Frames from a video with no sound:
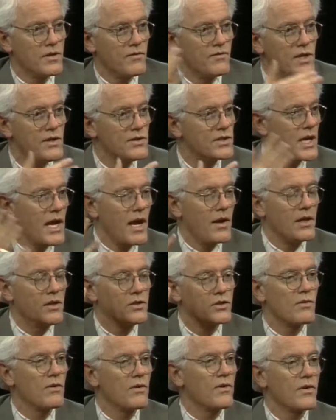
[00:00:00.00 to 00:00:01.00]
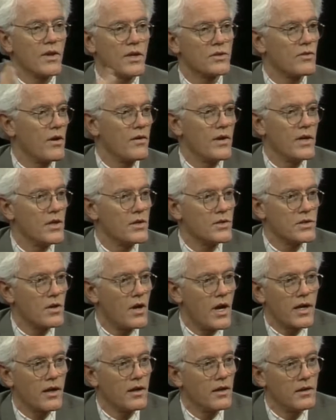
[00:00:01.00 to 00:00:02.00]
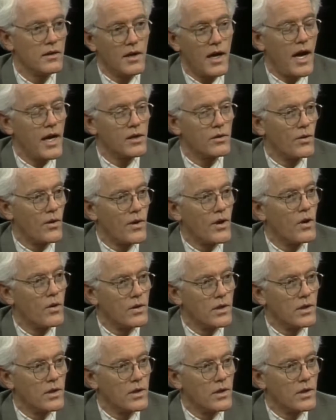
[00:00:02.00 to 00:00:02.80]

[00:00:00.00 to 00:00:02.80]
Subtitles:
If discounting terrific things are already in the stock, I don't want to own it.